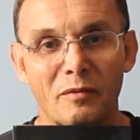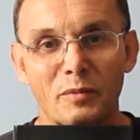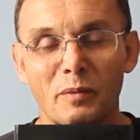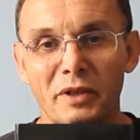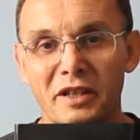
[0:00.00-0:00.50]

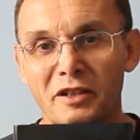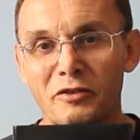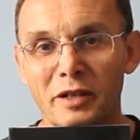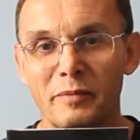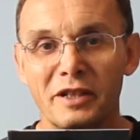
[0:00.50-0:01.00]
Probably the
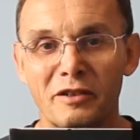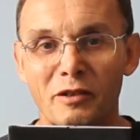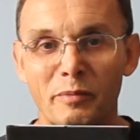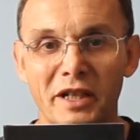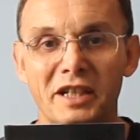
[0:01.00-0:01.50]
cream of the
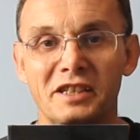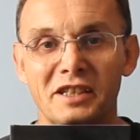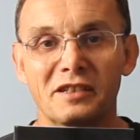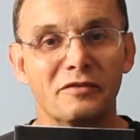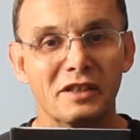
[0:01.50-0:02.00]
crop is
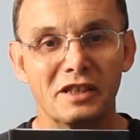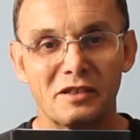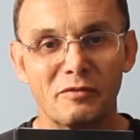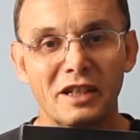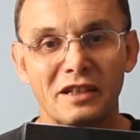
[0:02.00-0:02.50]
in the
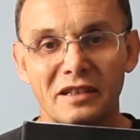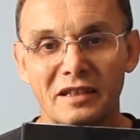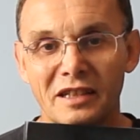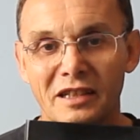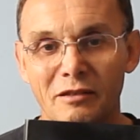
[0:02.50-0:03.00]
first one,
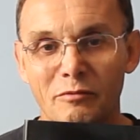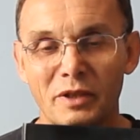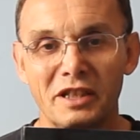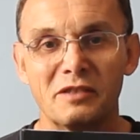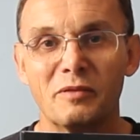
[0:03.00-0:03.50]

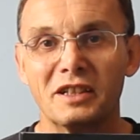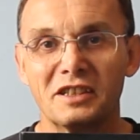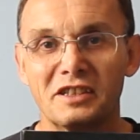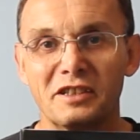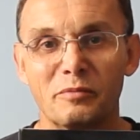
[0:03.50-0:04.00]
but this
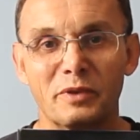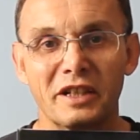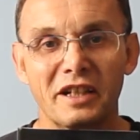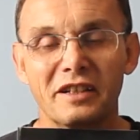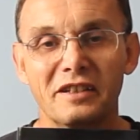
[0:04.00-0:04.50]
one's still
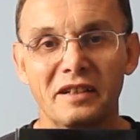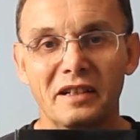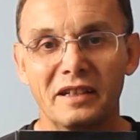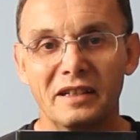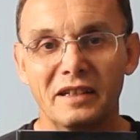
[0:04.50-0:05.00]
pretty good,
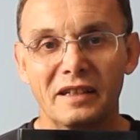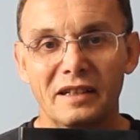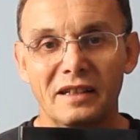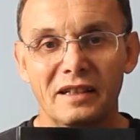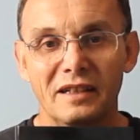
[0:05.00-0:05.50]

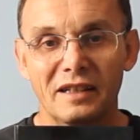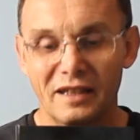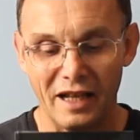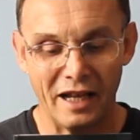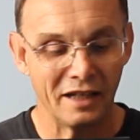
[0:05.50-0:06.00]

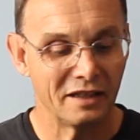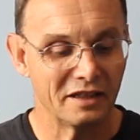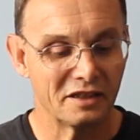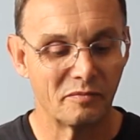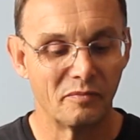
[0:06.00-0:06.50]
and
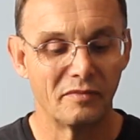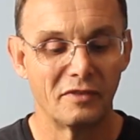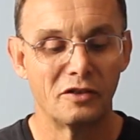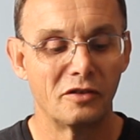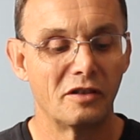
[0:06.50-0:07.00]
it's
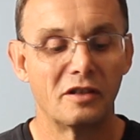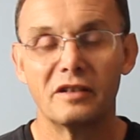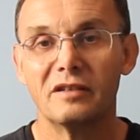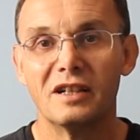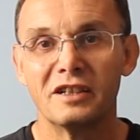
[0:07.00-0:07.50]

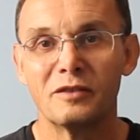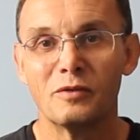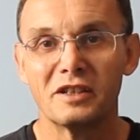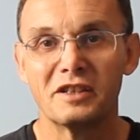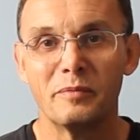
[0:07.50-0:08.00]
high
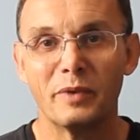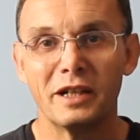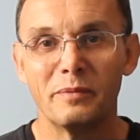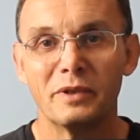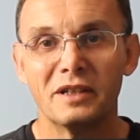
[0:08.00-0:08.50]
quality
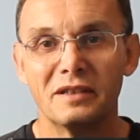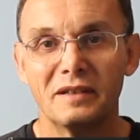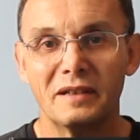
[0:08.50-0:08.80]
paper